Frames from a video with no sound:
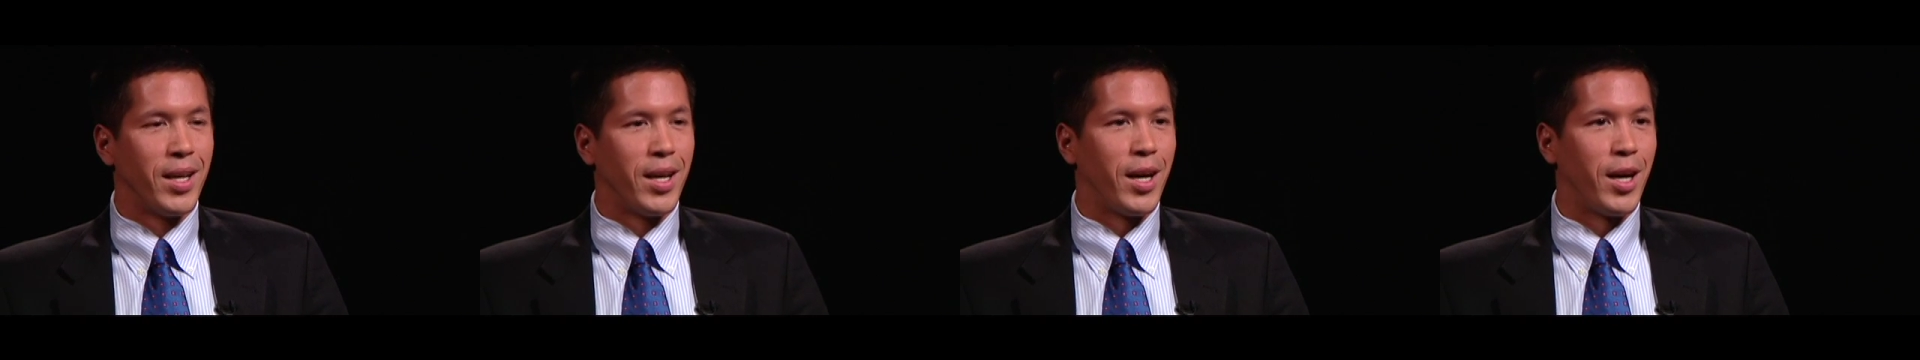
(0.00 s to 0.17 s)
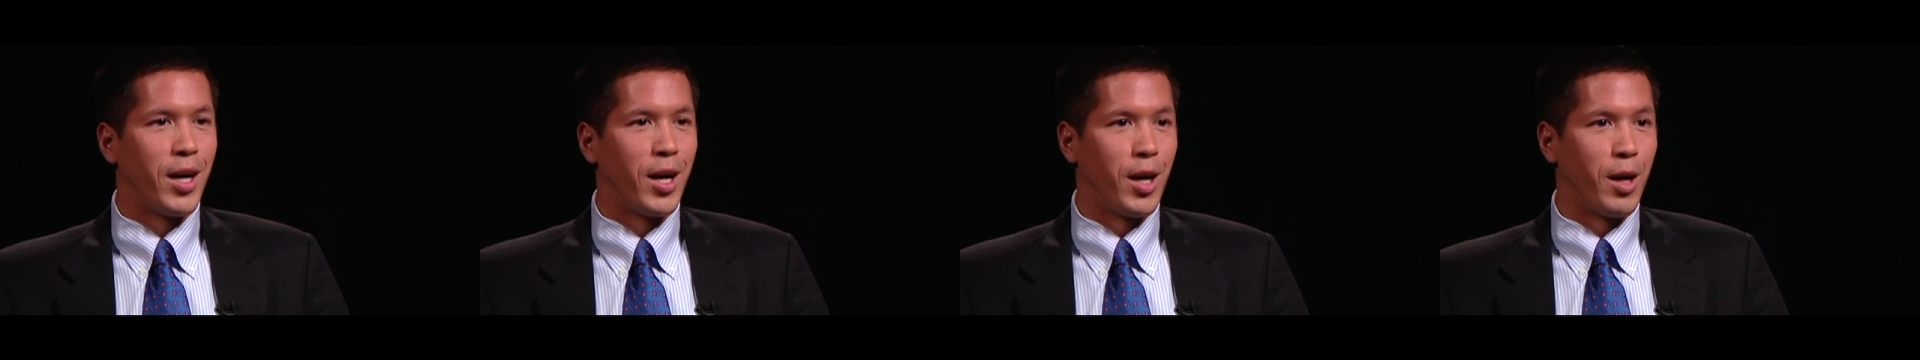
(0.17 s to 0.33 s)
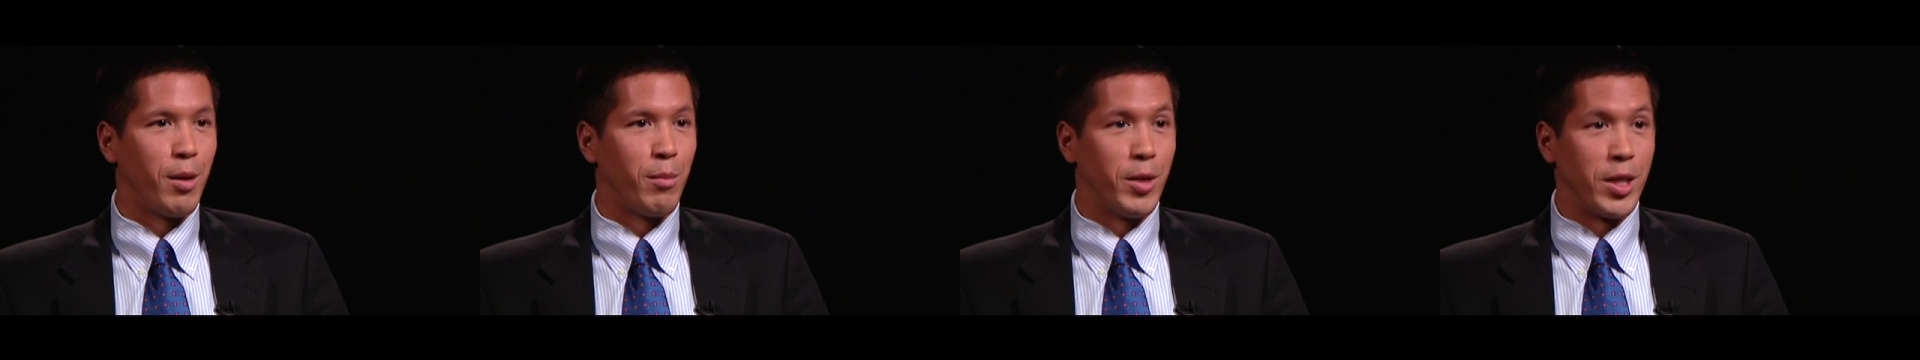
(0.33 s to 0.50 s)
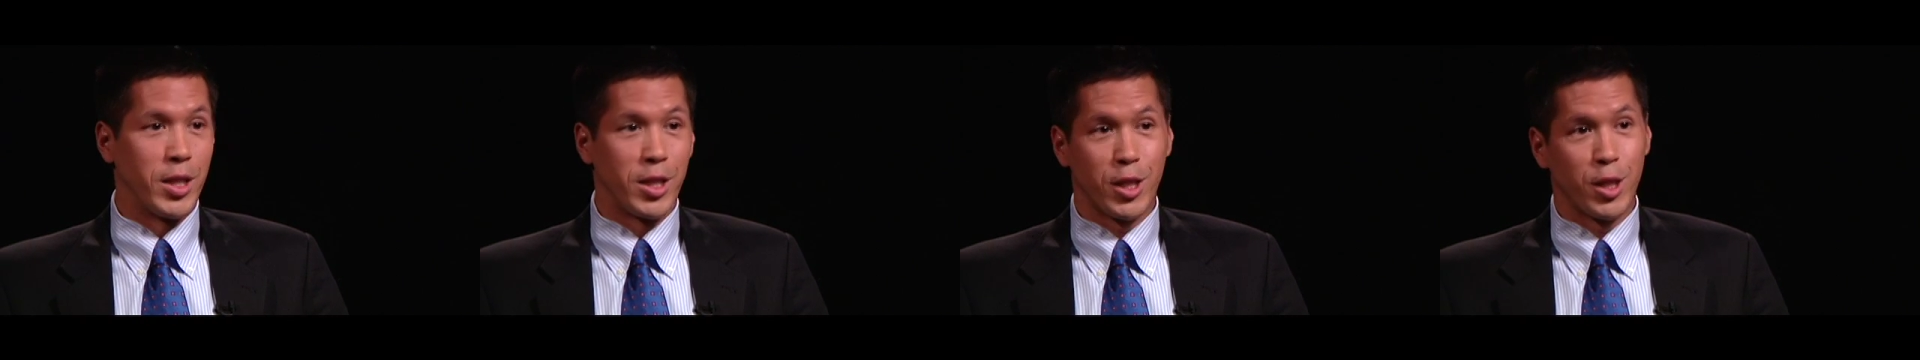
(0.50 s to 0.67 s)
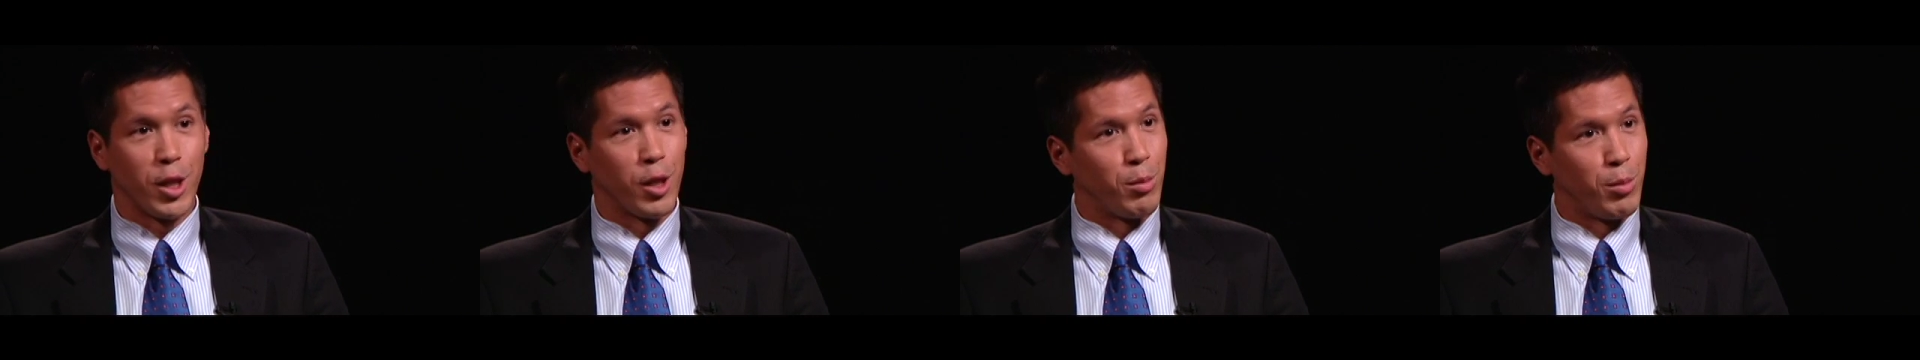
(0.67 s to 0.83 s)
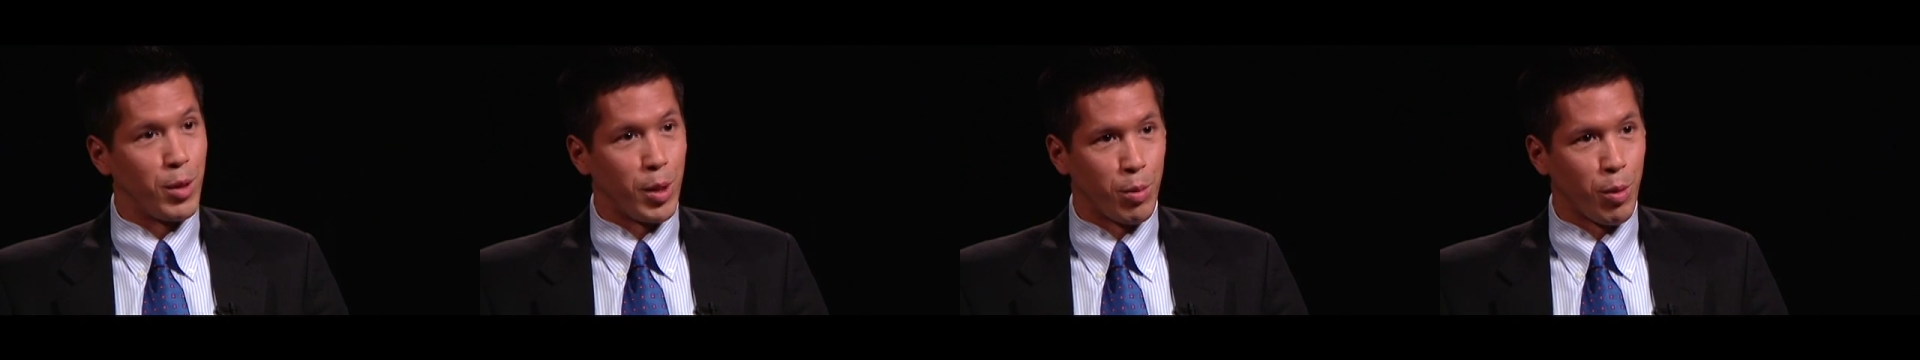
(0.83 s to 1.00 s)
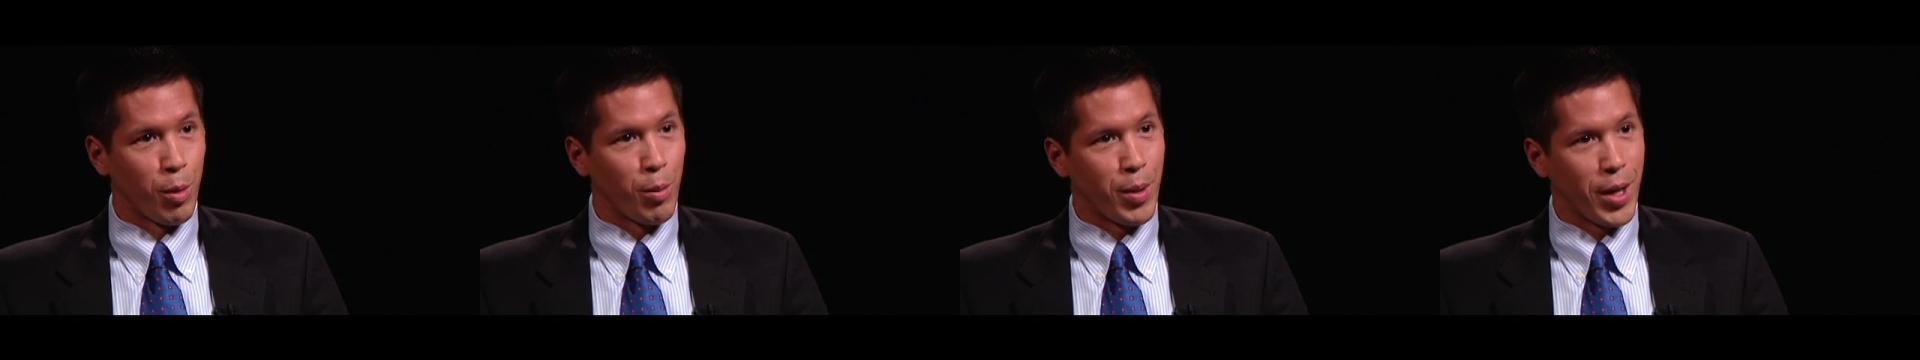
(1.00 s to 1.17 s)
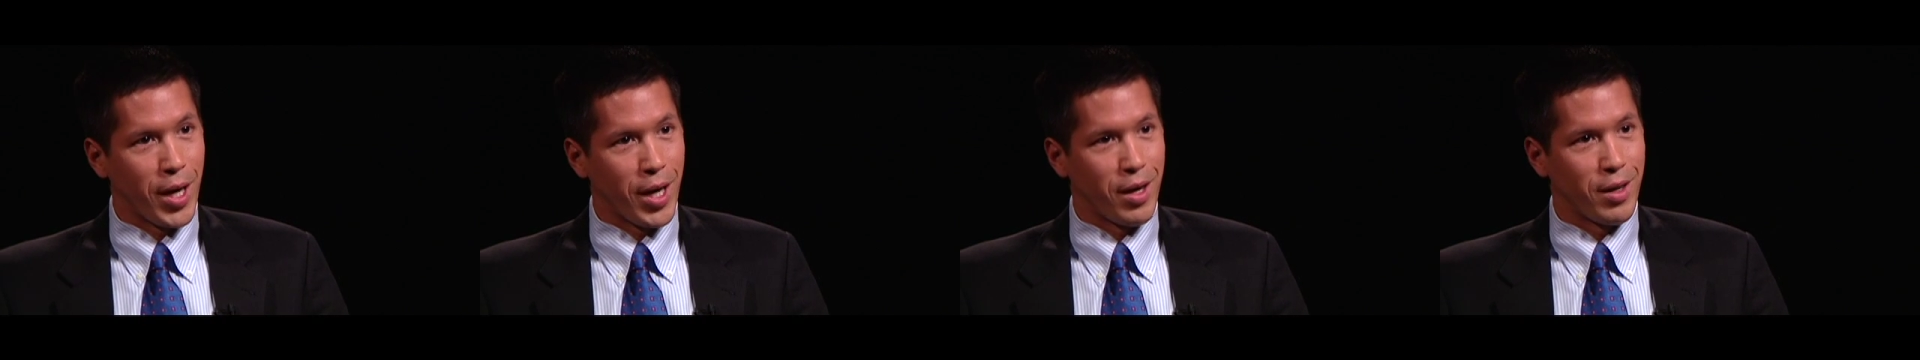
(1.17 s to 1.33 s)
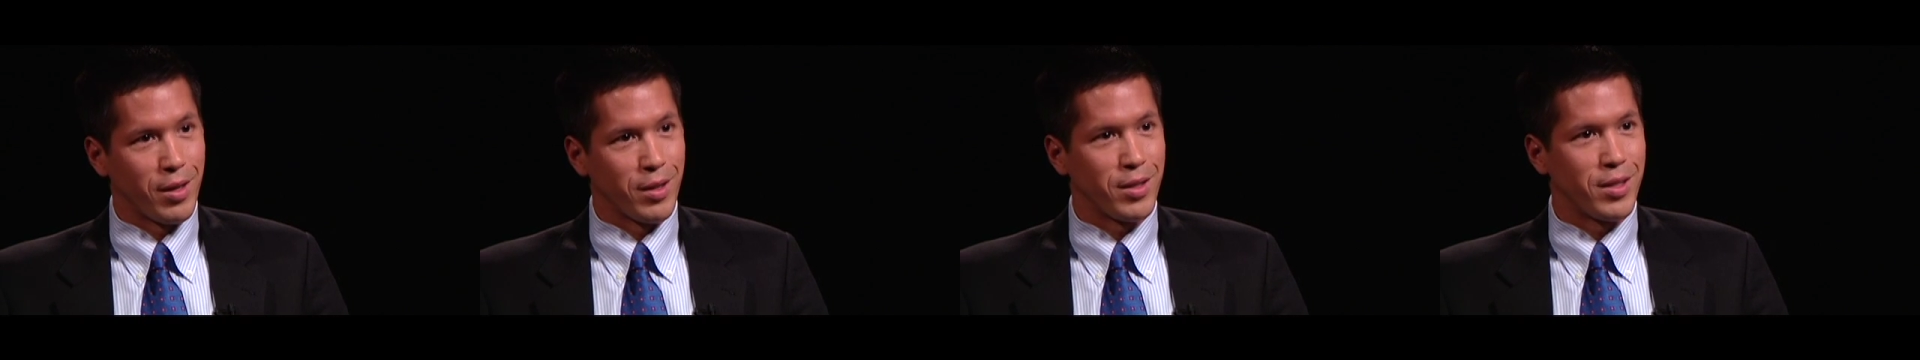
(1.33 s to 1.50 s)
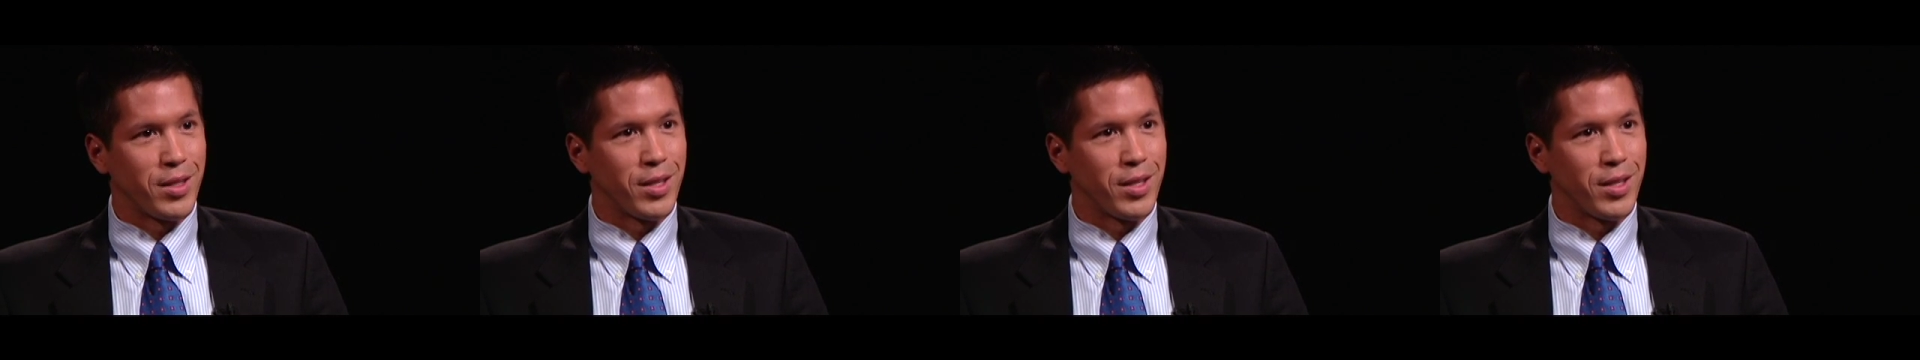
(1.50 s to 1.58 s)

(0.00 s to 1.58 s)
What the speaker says: and still be prepared